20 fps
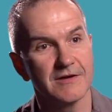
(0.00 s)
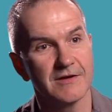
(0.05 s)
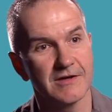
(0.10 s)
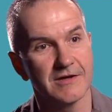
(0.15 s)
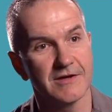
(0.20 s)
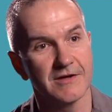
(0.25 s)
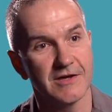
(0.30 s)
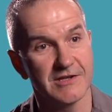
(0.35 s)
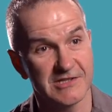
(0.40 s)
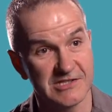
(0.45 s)

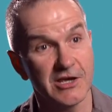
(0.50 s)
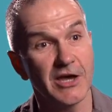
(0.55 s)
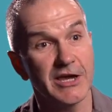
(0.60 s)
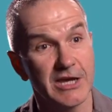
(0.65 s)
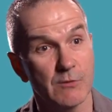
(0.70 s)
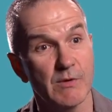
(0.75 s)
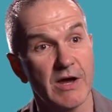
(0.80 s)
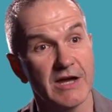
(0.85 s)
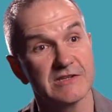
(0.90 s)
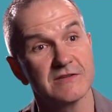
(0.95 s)
uh, a
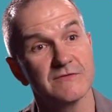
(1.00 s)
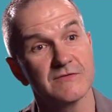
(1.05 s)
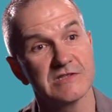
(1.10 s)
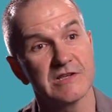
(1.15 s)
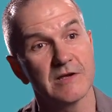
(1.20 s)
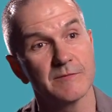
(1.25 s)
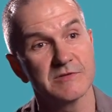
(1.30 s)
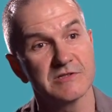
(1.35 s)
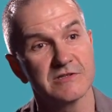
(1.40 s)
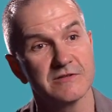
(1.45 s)
psychoactive
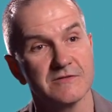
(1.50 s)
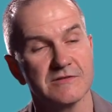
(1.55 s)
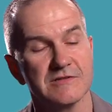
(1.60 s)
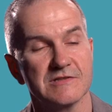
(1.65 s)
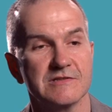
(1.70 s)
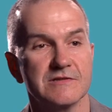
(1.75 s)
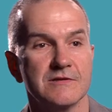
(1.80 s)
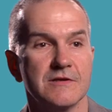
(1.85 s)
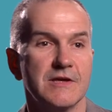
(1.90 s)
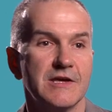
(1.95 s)

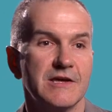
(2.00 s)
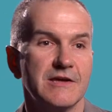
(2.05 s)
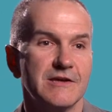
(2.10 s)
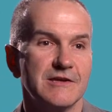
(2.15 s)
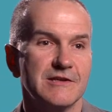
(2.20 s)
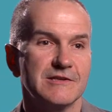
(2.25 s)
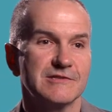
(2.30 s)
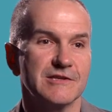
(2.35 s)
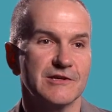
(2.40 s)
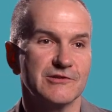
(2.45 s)
substance,
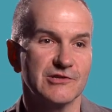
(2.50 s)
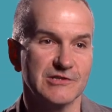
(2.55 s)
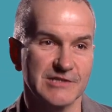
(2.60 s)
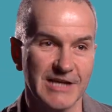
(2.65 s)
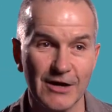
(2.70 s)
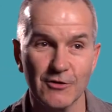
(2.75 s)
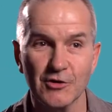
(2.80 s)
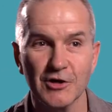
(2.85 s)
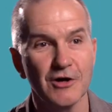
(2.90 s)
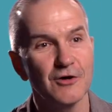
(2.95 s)
such as
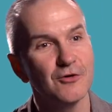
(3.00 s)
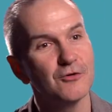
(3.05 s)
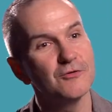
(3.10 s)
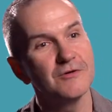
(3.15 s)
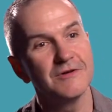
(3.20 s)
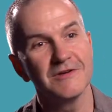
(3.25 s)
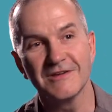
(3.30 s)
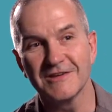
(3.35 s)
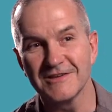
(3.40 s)
alcohol,